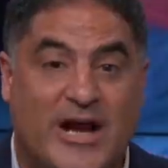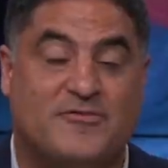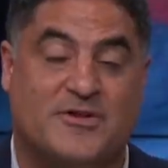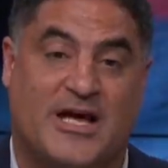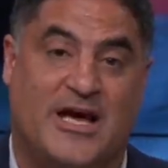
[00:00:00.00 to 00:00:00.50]

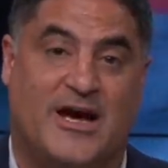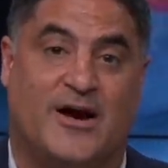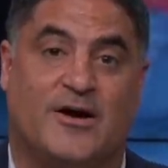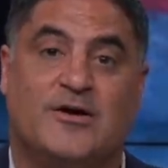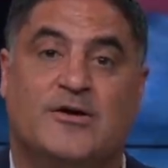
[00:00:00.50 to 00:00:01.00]
after they
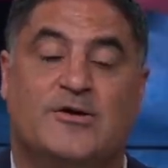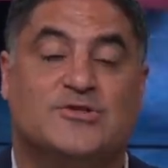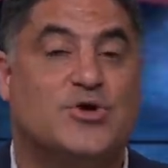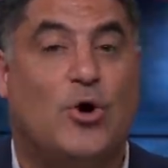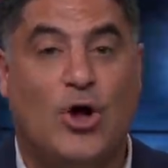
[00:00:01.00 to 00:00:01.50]
air.
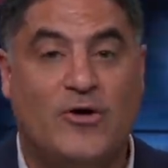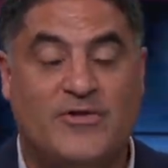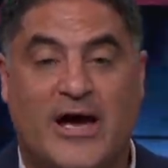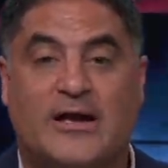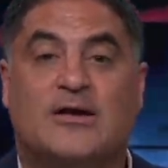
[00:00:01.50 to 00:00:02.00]
So all
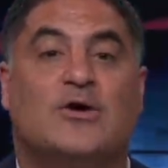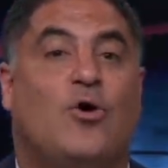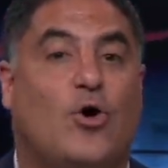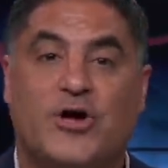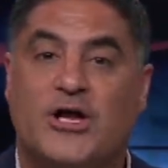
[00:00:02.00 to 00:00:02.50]
of that,
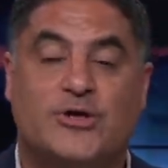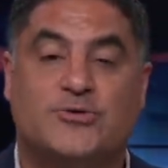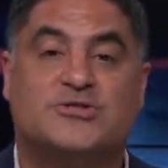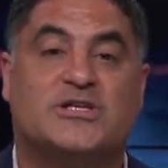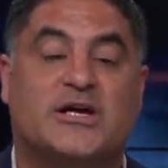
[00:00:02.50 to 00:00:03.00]
all you gotta
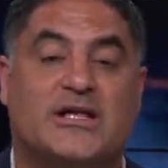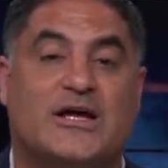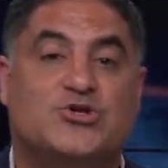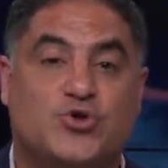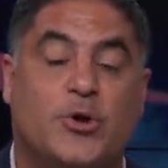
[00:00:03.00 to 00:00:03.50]
do is click
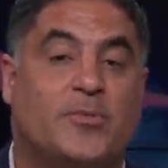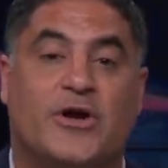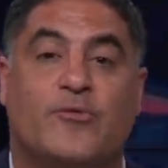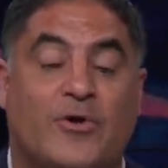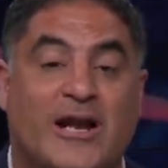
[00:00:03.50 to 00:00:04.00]
that join
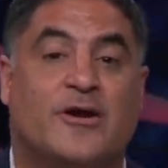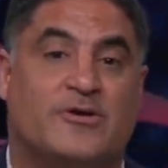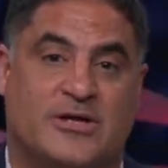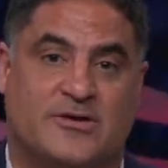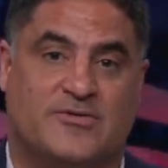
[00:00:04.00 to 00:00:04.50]
button right
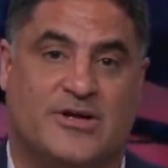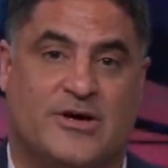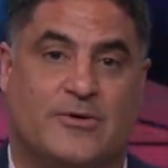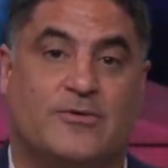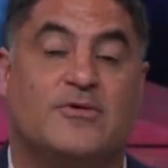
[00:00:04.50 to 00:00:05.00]
underneath the
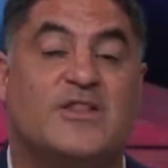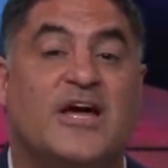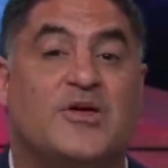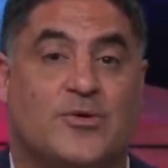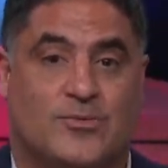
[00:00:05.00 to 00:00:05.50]
video.
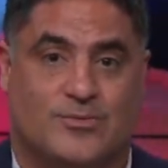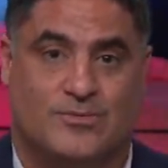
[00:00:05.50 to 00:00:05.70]
Thank you.